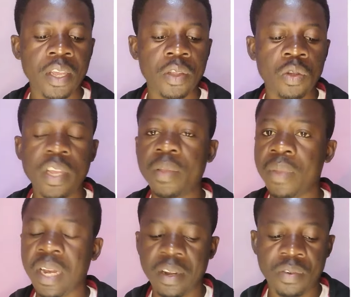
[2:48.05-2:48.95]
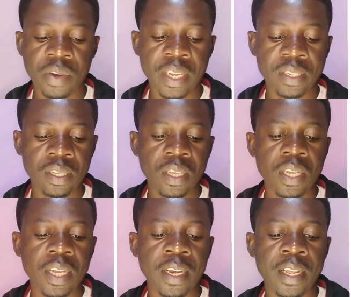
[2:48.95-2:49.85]
your email address,
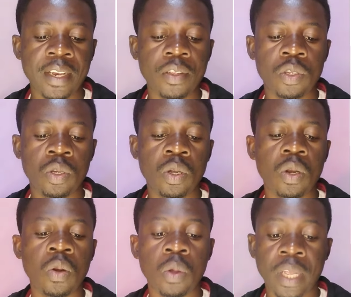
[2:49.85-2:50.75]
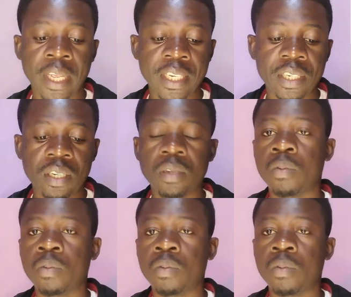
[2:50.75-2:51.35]
then your location,